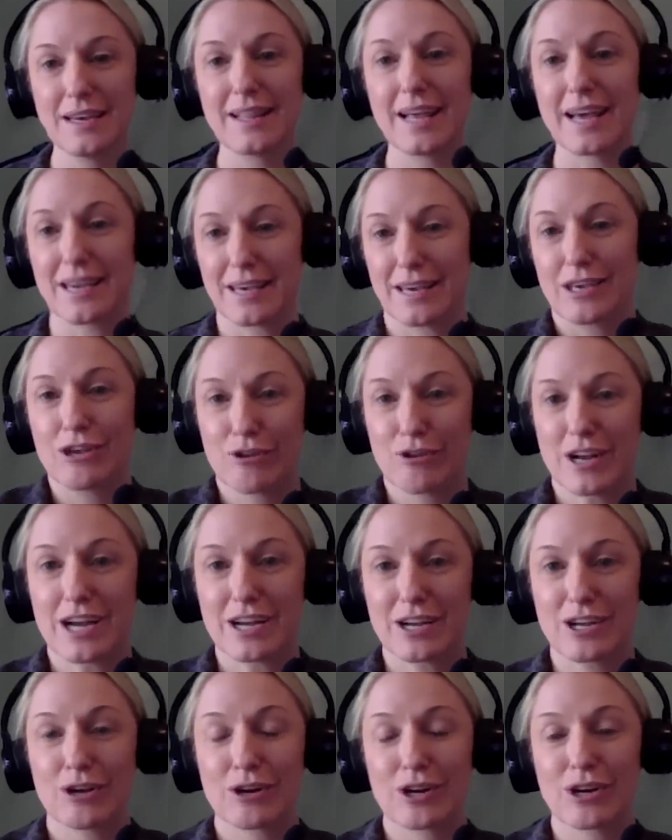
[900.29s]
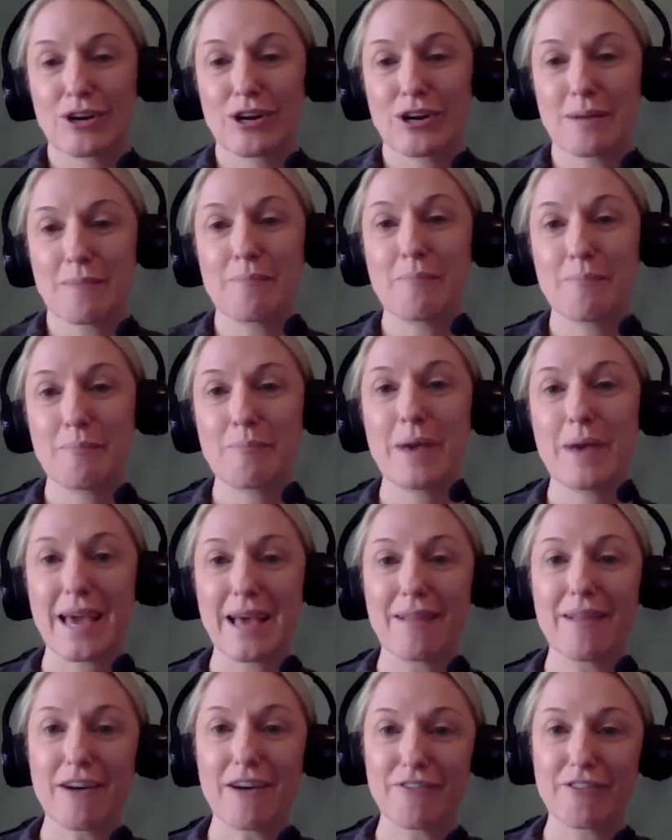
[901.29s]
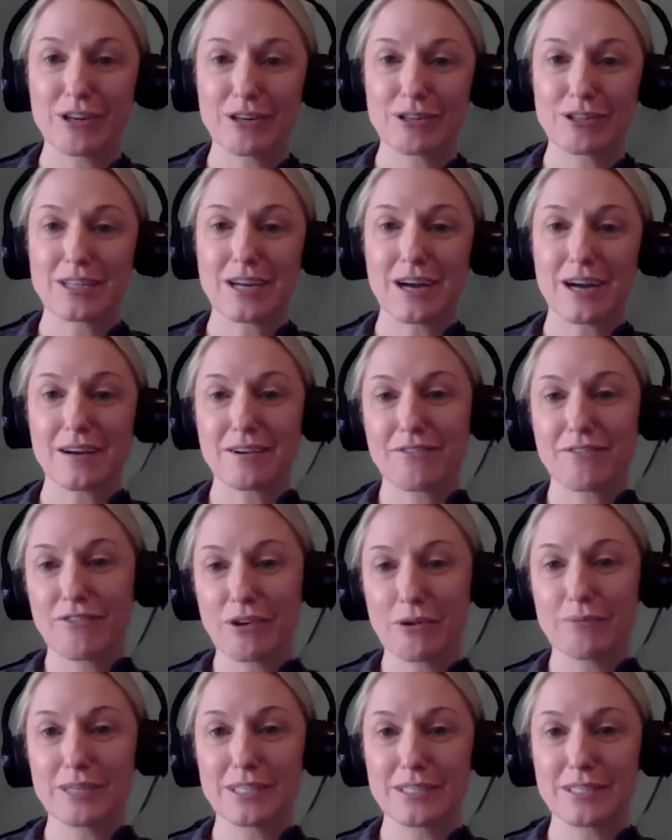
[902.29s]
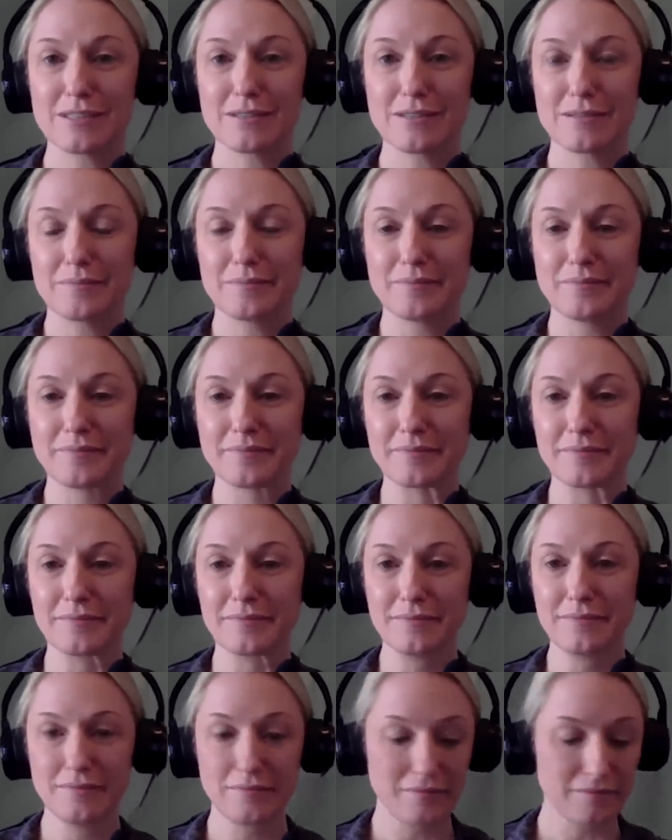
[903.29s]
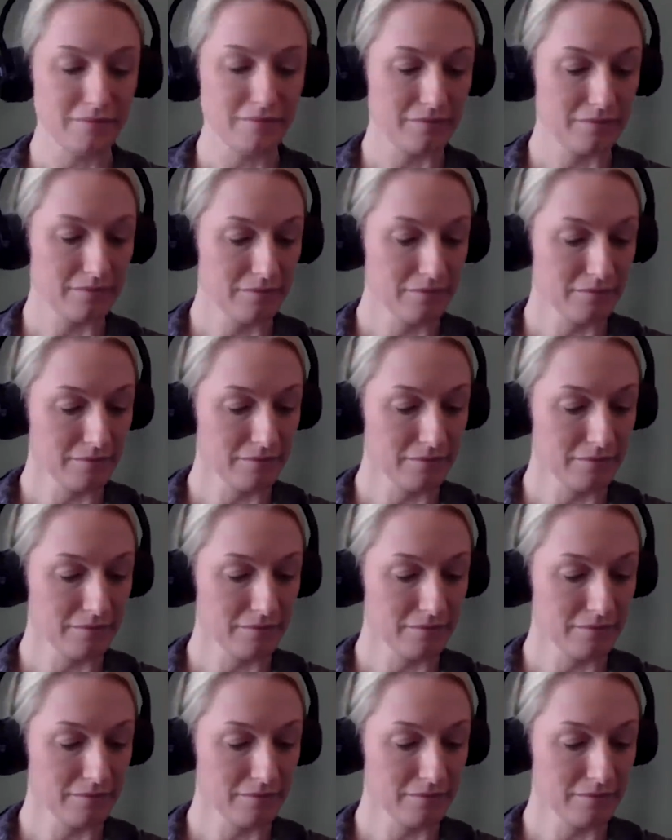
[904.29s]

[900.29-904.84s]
Like, you're going to pay a lot for your stock for no reason. Let me ask you a question that you might be a little